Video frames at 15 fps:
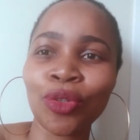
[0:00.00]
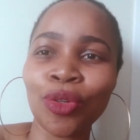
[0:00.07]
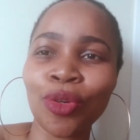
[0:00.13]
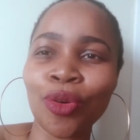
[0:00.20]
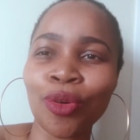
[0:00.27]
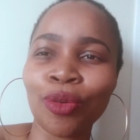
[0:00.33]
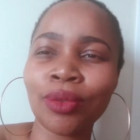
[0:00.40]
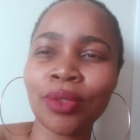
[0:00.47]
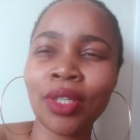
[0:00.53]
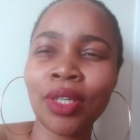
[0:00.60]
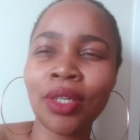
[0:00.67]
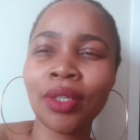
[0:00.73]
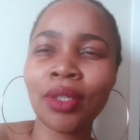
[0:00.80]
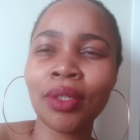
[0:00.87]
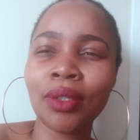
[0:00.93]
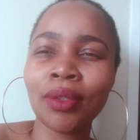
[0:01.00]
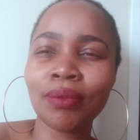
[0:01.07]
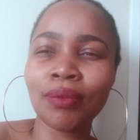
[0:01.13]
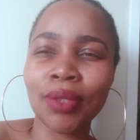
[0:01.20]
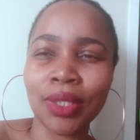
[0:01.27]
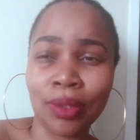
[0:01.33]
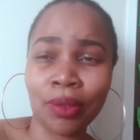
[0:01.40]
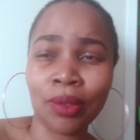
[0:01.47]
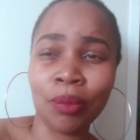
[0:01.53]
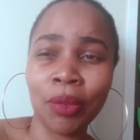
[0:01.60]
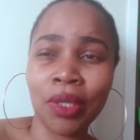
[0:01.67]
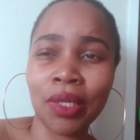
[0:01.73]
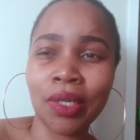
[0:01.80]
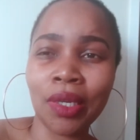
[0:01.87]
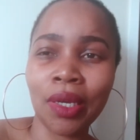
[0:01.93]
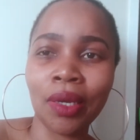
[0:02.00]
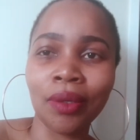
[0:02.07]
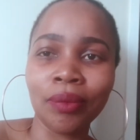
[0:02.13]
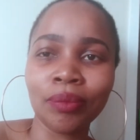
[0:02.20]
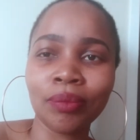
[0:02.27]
know this could be the day.